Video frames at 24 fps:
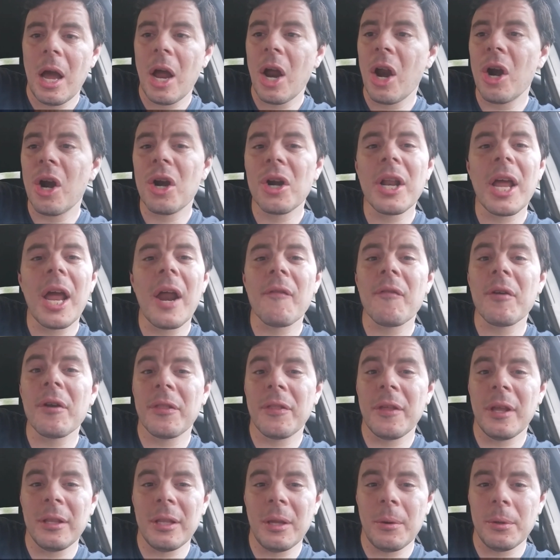I heard
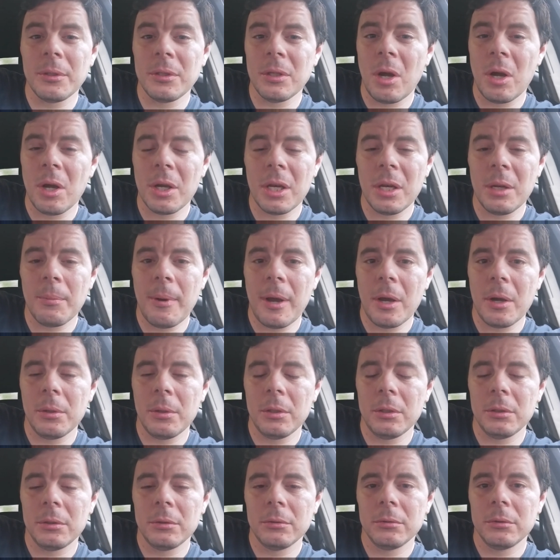everything they were talking
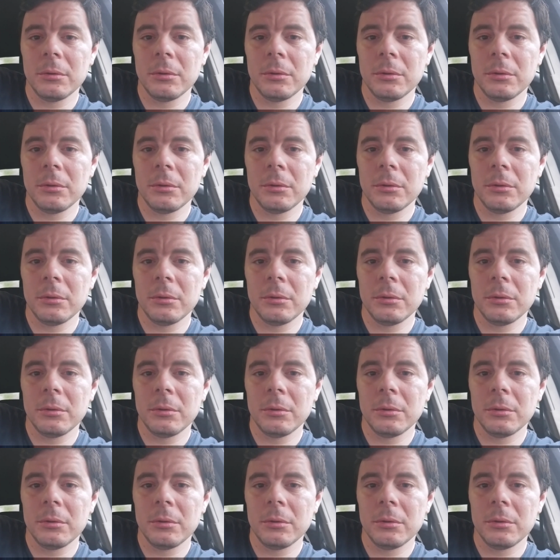about.